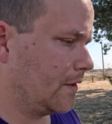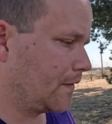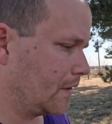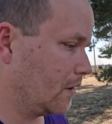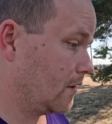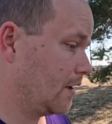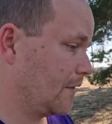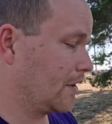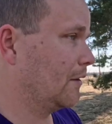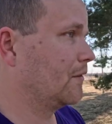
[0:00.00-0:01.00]
And so I
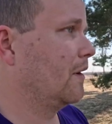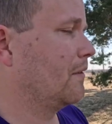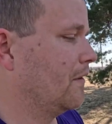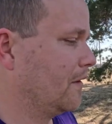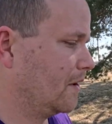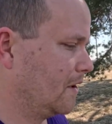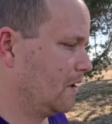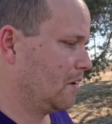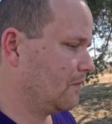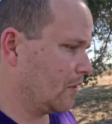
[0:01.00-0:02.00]
think I was on the
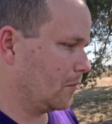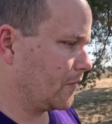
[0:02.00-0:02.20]
phone